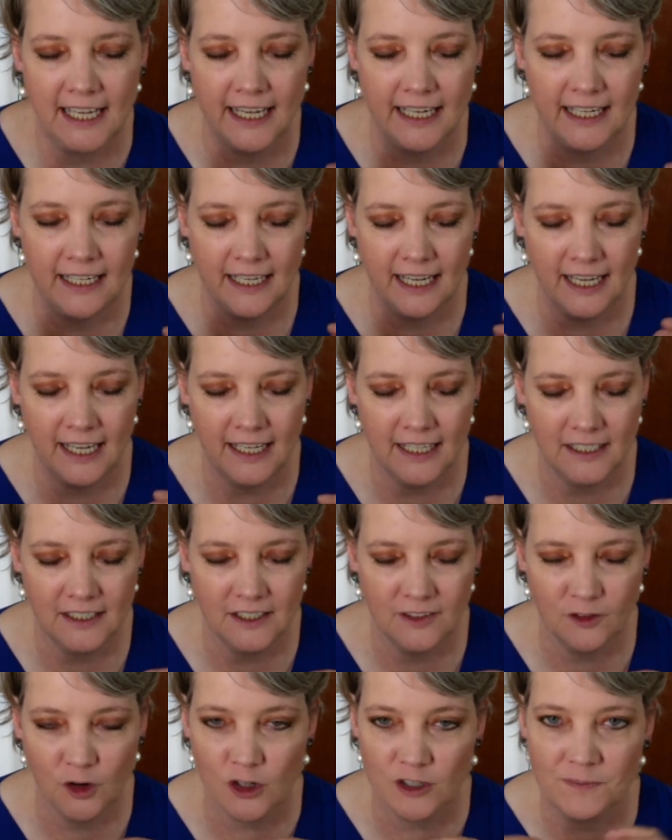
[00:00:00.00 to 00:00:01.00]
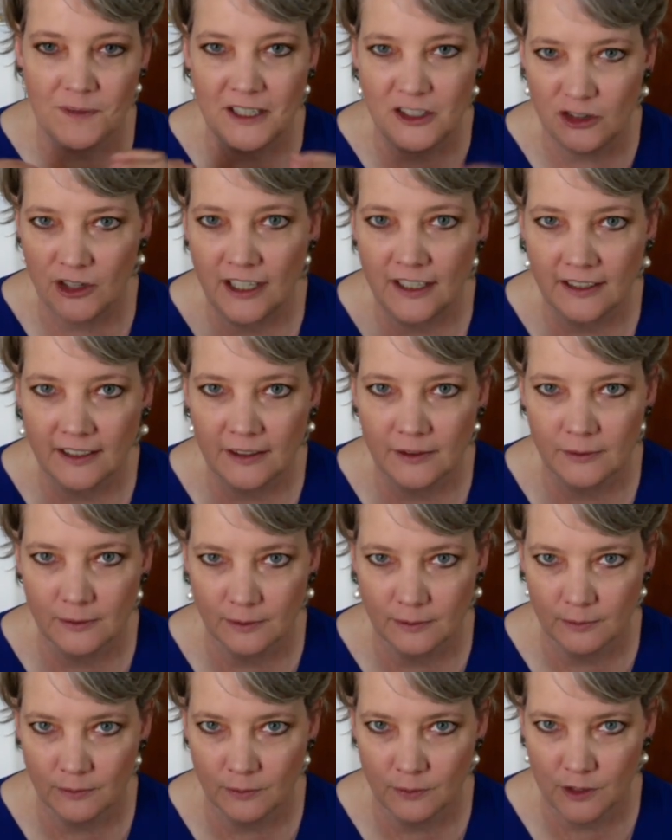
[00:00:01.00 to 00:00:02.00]
And, and of course, my adrenaline
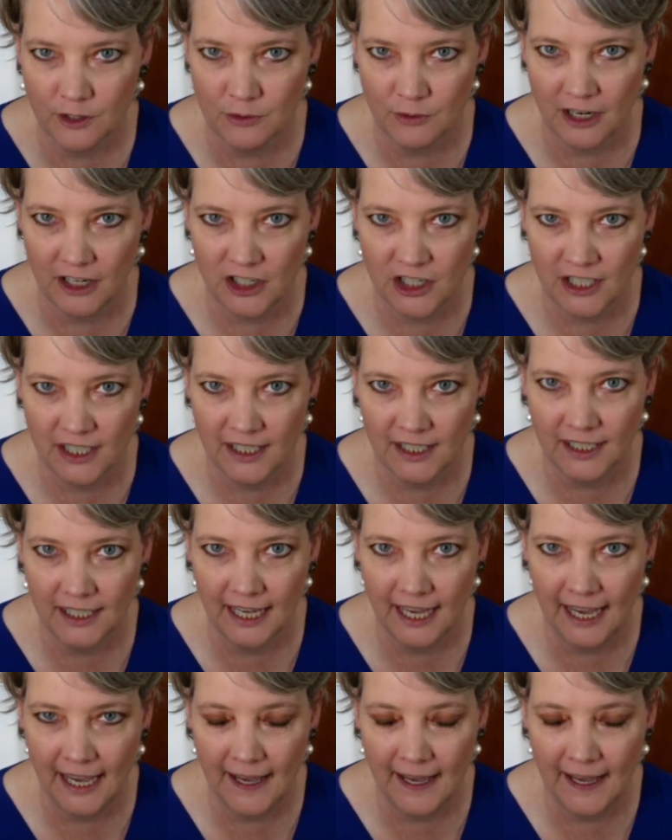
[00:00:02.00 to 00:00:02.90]
was rushing.